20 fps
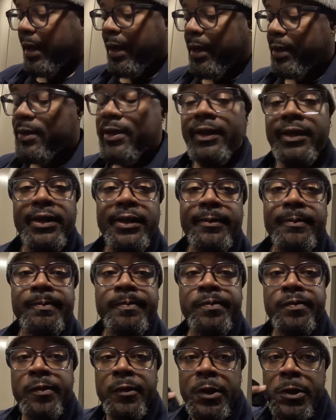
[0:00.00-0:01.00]
Got, nothing
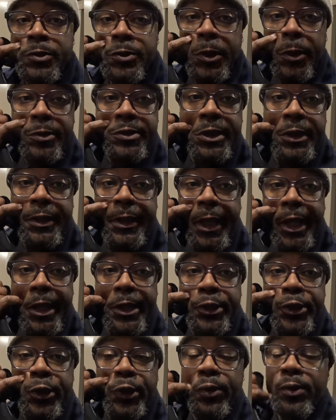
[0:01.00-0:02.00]
so there was nothing I
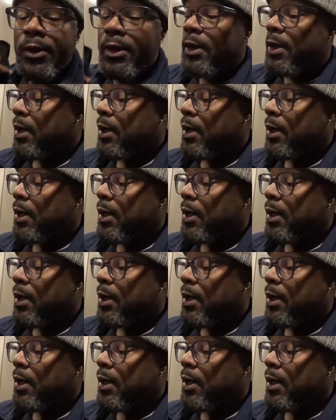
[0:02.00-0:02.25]
can do.